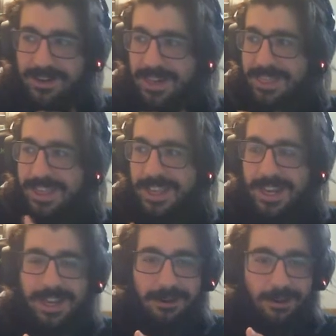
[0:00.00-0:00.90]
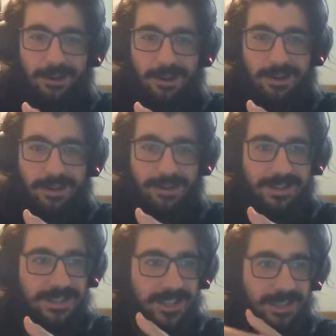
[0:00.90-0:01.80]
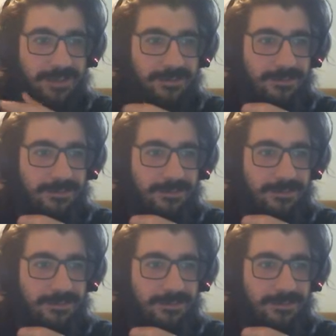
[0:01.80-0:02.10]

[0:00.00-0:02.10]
I think in any regard is like